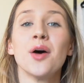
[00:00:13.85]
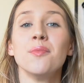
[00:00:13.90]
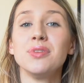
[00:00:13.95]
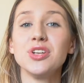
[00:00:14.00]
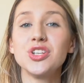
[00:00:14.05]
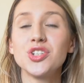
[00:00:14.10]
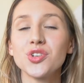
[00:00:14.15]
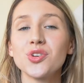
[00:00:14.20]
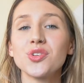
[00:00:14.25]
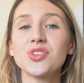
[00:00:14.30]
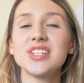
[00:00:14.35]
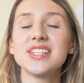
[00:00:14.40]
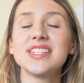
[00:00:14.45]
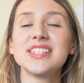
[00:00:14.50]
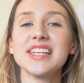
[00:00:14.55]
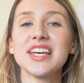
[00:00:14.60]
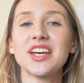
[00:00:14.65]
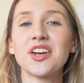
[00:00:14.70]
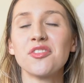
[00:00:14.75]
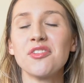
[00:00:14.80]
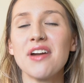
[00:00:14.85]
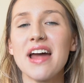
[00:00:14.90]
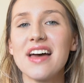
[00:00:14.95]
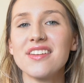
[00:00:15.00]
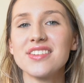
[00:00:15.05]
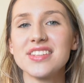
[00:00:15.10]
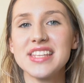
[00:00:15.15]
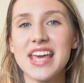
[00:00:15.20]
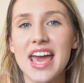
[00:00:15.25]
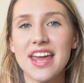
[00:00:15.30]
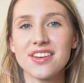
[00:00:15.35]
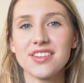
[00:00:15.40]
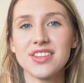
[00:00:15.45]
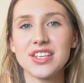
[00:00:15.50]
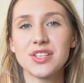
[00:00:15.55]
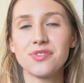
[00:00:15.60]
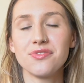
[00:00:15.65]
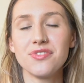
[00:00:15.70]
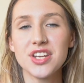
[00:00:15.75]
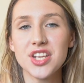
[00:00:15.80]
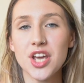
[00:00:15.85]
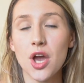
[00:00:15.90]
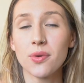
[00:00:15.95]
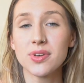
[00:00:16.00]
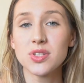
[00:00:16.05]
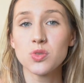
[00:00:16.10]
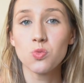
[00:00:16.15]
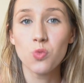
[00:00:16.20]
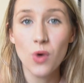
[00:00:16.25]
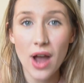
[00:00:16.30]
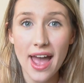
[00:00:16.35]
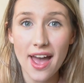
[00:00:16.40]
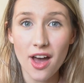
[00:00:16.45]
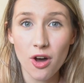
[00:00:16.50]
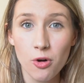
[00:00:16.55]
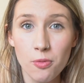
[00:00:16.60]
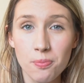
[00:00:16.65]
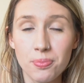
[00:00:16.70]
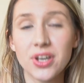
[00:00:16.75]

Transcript: Be sure to stick around to the end of this video as well,